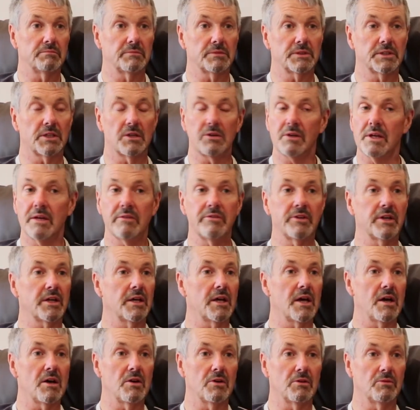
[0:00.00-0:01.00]
So give it a
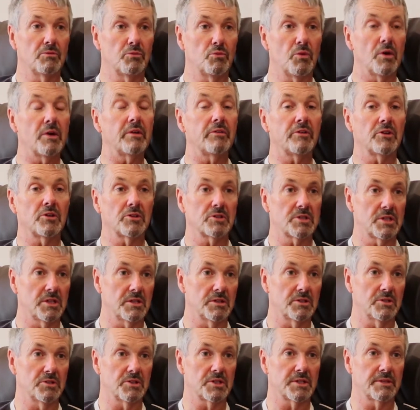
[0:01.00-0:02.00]
go. What have you got to
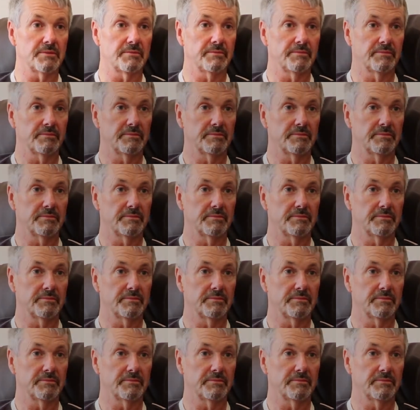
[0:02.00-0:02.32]
lose?